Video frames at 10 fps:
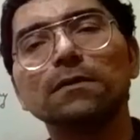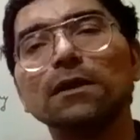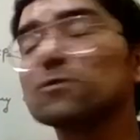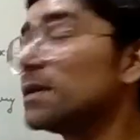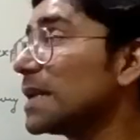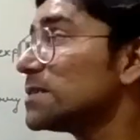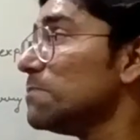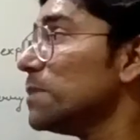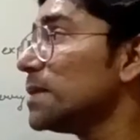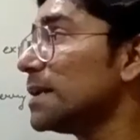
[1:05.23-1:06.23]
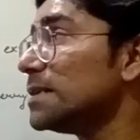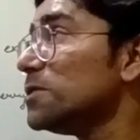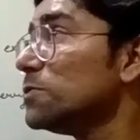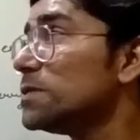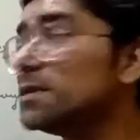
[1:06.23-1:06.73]
Now the next symbol that
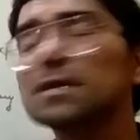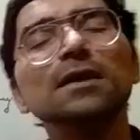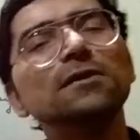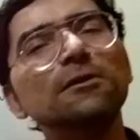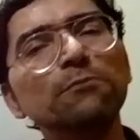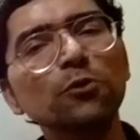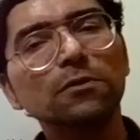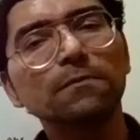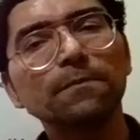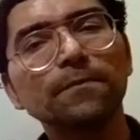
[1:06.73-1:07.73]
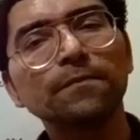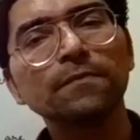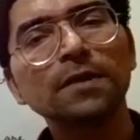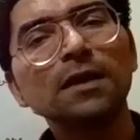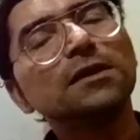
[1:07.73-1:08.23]
is used is the moon.
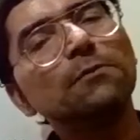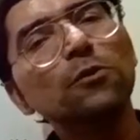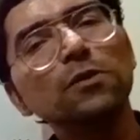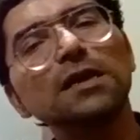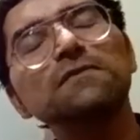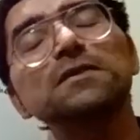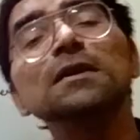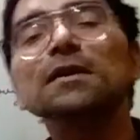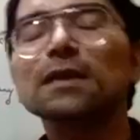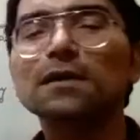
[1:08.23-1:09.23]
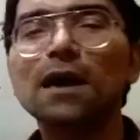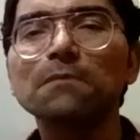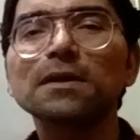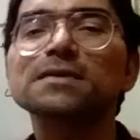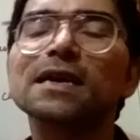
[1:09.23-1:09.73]
The moon gives the
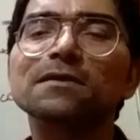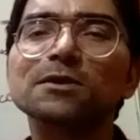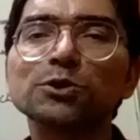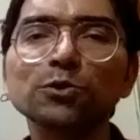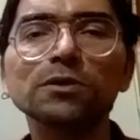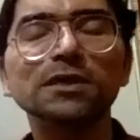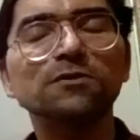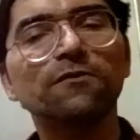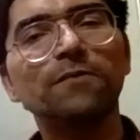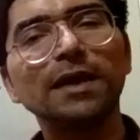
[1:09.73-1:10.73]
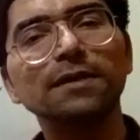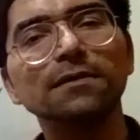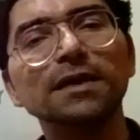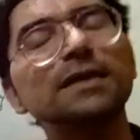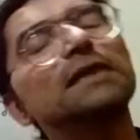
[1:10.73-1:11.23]
calmness and the soothness of
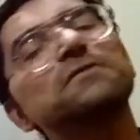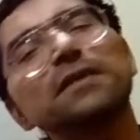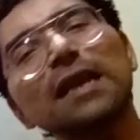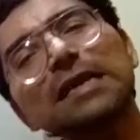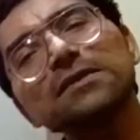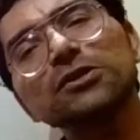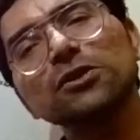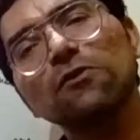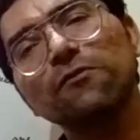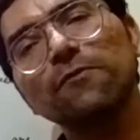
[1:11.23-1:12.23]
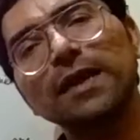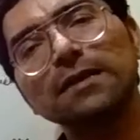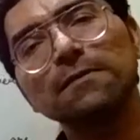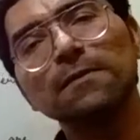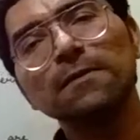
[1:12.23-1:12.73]
mind. It gives relaxation of
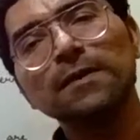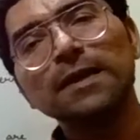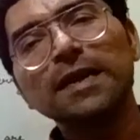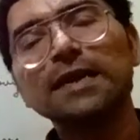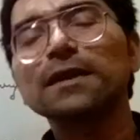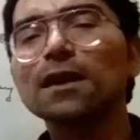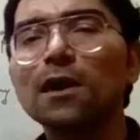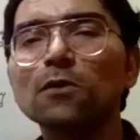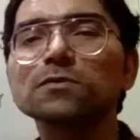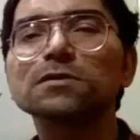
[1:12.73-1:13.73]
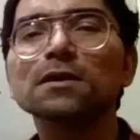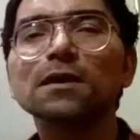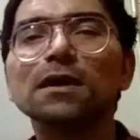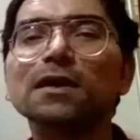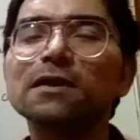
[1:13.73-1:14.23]
mind. It allows
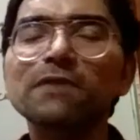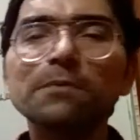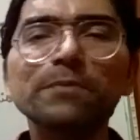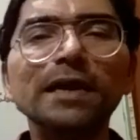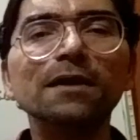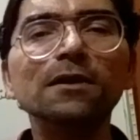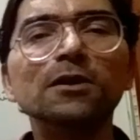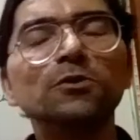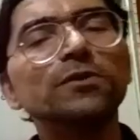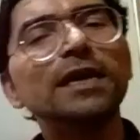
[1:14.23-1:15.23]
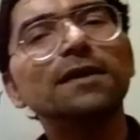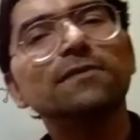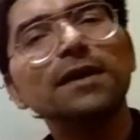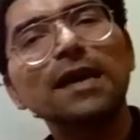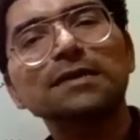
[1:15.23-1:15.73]
a living being to
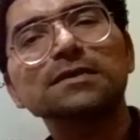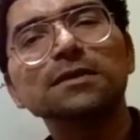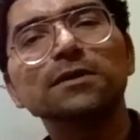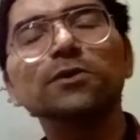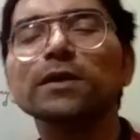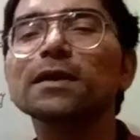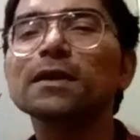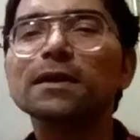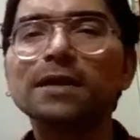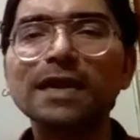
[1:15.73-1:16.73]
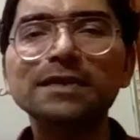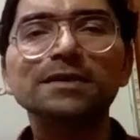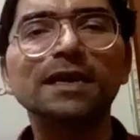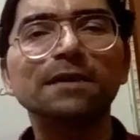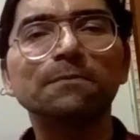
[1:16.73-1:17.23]
relax during night
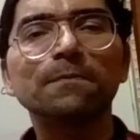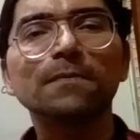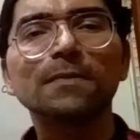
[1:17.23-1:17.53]
time.